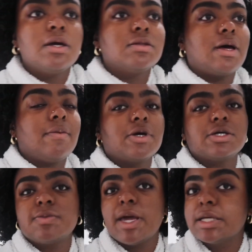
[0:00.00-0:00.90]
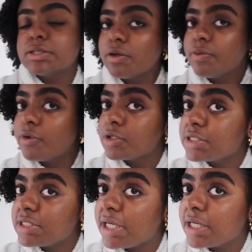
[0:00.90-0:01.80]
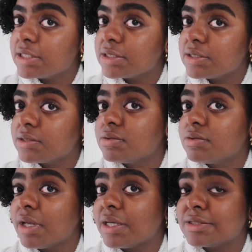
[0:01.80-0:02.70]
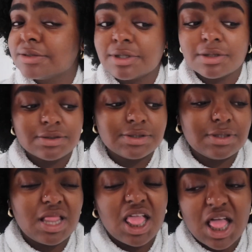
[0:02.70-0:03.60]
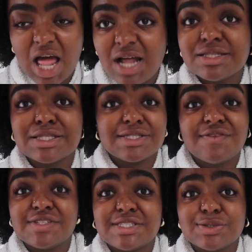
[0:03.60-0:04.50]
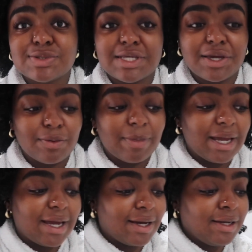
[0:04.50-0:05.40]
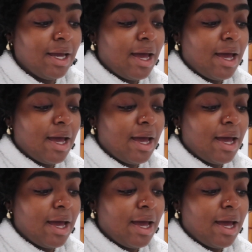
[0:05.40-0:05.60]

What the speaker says: that, because my hair's low porosity, it's like the stuff is still sitting on my hair.